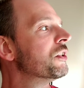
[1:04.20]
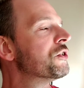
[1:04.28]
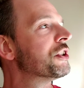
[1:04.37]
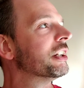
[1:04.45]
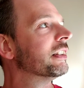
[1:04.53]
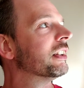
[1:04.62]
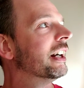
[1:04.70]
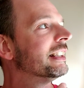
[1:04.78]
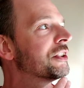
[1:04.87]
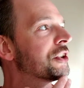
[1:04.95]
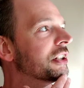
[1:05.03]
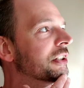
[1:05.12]
shin line
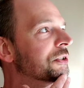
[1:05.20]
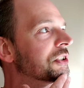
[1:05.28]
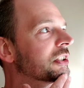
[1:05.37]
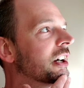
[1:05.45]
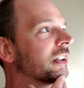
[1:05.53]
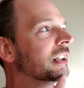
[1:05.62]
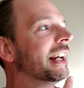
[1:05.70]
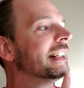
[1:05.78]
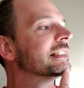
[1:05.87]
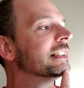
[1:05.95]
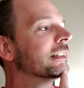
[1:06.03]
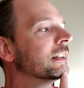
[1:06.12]
that you can use to cut
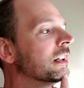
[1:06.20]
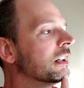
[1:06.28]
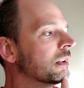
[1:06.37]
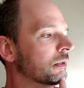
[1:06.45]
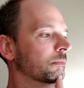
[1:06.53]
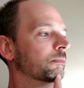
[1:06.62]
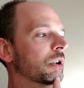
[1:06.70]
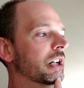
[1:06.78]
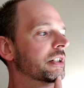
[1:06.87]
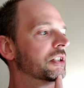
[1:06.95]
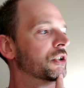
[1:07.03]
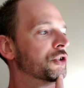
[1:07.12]
glass here,
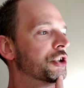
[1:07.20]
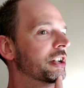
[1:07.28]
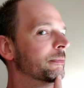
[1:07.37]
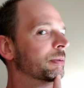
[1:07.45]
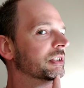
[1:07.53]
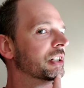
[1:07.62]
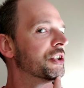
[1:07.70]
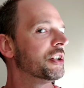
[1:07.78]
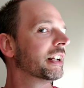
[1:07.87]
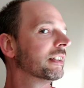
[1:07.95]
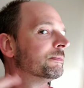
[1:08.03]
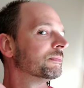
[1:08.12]
but shin
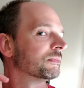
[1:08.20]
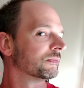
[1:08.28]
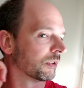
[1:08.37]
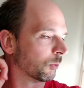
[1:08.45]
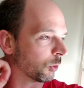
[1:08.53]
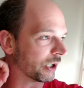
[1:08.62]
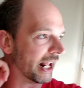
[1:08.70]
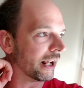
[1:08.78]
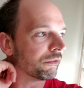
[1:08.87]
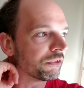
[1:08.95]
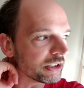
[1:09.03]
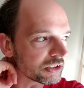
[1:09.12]
positioning. We're going to
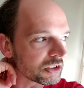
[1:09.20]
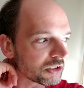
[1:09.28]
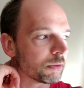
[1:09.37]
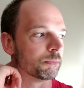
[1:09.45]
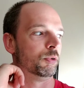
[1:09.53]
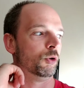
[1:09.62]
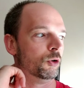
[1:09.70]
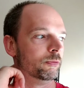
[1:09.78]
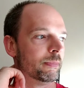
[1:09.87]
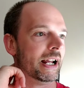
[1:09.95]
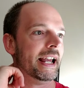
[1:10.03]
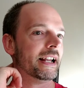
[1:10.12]
have this
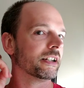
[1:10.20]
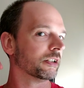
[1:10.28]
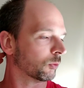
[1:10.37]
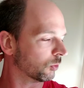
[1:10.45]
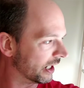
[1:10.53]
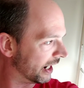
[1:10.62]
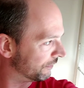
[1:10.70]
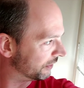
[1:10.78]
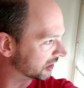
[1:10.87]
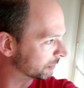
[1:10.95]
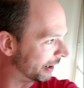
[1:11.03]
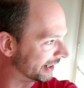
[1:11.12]
pulled back. We're going to have
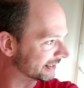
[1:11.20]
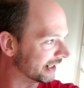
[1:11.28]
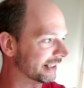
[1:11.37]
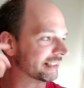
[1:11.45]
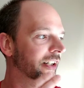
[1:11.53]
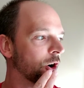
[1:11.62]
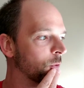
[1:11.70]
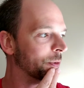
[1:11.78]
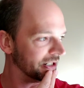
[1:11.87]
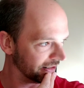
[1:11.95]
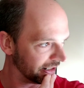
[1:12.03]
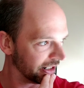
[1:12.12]
this space nice and
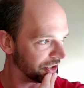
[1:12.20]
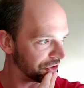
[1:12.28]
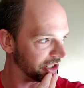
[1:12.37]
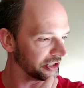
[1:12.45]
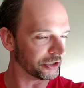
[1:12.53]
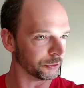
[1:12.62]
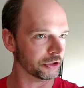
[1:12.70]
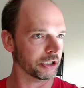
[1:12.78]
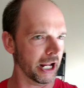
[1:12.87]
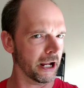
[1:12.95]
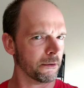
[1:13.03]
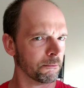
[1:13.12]
open, chin tilted
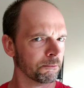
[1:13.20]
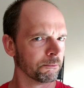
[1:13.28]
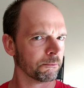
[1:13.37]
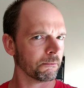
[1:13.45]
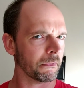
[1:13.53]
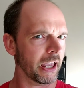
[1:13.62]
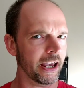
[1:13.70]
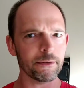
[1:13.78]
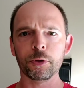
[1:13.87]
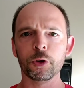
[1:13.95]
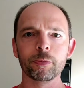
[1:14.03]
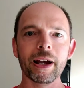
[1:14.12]
down,
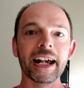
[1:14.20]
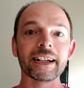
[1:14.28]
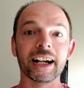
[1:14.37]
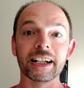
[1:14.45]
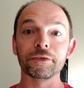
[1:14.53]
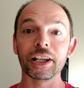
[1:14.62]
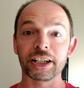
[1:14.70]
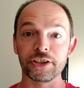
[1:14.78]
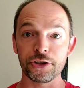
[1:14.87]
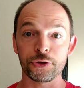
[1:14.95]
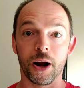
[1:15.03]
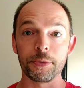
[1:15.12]
head pulled back kind of like you
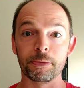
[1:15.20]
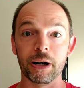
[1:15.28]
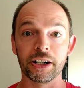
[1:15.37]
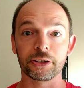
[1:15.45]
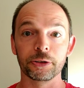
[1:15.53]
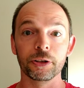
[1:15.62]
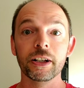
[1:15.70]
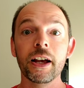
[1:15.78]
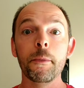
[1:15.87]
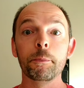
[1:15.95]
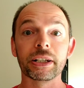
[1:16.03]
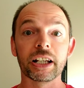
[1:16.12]
just dropped a monocle
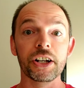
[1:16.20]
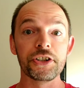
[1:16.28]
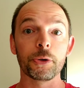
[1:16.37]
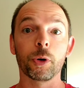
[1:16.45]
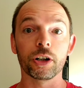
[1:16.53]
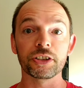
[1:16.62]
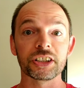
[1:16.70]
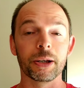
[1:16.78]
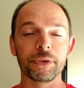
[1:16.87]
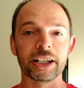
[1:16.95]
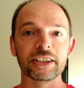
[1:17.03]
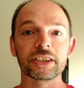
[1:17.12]
because you heard
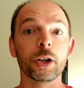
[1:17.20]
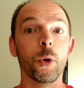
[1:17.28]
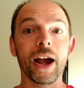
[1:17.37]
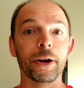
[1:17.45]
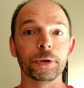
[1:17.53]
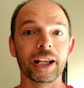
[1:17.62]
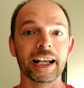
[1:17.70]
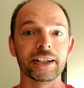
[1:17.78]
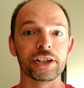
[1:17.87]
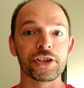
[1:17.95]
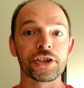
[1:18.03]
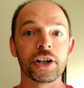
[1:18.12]
something so
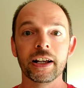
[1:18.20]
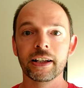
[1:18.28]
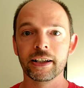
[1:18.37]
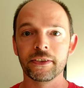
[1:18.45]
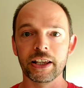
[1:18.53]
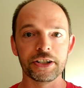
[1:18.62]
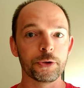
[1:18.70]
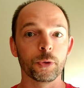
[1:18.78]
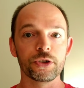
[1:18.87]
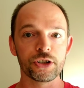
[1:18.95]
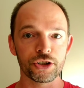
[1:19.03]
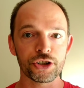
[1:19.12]
outlandish that you
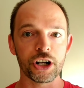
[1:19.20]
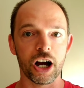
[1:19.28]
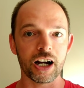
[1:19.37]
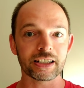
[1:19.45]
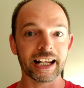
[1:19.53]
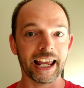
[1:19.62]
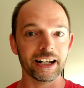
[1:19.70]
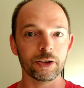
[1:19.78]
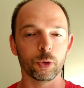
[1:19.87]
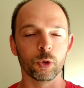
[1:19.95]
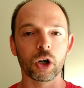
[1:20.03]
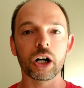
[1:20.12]
were just shocked and
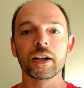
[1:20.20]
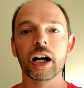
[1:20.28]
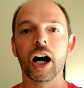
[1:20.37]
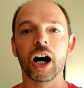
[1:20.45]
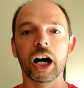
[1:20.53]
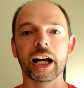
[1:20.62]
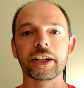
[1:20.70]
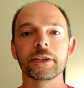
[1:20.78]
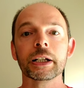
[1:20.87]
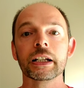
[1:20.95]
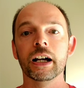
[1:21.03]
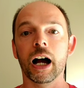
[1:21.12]
or awed.
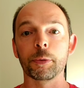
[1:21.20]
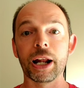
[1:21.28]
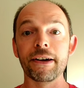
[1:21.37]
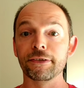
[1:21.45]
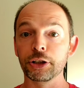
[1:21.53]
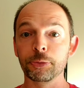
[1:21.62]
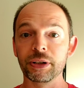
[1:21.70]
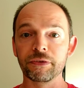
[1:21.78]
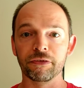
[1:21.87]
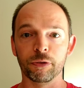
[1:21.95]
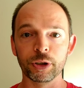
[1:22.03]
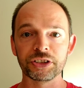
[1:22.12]
I'm going to have a little bit of
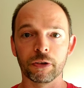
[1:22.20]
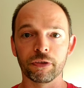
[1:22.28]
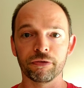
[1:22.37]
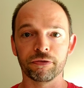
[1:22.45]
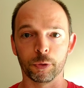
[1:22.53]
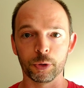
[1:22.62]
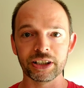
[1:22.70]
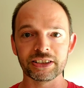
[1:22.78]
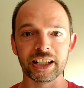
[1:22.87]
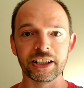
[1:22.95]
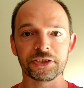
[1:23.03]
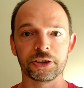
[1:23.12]
a voiceover for
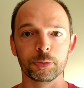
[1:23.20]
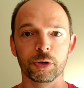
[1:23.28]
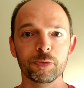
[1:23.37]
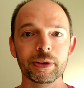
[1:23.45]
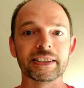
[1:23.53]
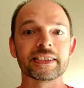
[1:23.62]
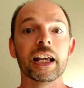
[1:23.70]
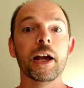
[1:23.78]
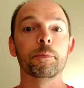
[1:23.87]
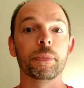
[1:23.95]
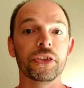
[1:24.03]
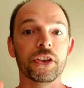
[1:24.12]
these next two movements,
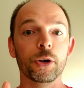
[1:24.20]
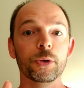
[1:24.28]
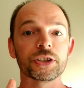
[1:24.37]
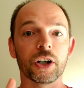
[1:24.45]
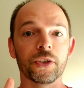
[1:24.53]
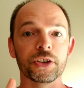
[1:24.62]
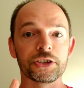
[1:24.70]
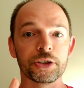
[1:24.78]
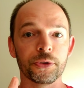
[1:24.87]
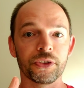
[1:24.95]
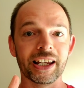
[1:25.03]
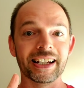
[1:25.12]
but those are the
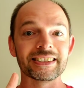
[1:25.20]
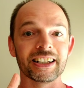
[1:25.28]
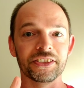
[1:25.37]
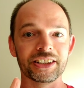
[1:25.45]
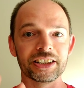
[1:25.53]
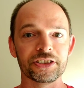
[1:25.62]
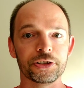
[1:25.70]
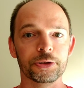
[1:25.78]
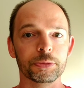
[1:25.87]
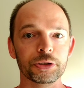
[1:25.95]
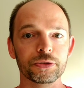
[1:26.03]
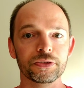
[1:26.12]
two things on these two
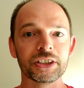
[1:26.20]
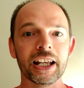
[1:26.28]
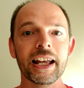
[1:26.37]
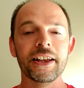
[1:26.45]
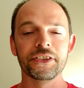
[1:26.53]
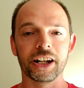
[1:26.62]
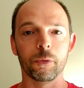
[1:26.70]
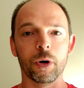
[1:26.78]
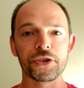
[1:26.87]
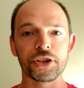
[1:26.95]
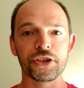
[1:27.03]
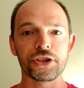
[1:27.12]
moves that I
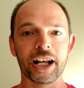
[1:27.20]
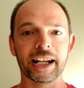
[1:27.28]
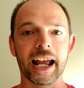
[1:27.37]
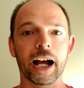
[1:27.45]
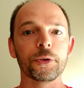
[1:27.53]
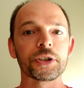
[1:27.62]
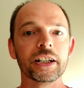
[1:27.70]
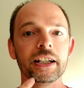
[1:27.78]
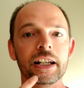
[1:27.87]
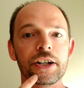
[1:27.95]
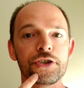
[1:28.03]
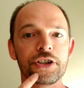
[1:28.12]
want you to check out.
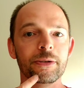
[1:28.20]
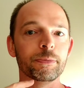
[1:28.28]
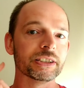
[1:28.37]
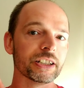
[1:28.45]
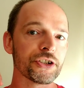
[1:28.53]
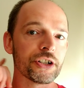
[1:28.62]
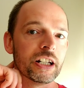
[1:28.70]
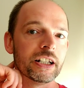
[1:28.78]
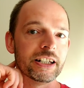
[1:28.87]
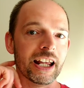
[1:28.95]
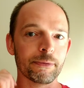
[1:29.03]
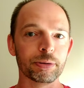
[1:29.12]
Shin position,
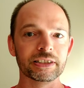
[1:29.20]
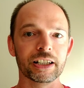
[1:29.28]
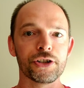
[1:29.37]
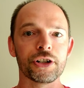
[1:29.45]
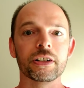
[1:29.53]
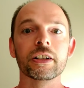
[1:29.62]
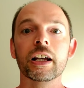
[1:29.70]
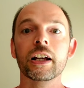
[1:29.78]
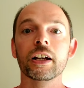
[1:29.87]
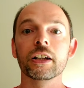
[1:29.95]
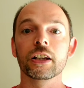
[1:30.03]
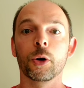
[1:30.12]
neck position,
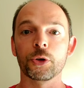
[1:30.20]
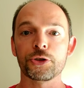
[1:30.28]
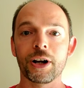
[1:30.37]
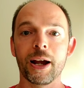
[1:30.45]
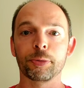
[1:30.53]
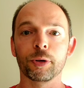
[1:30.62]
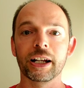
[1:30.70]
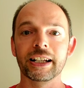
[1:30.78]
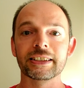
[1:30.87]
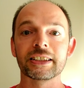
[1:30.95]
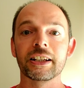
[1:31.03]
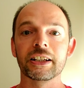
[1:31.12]
lower trap
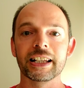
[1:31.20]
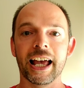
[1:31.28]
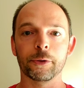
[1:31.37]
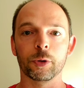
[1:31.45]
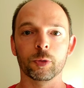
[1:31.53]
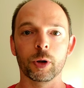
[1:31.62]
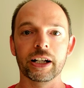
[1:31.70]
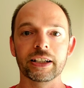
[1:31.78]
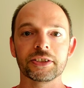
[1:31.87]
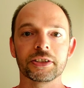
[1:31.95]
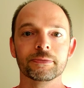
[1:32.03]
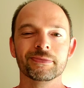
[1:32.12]
raise, lateral
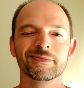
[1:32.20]
raise.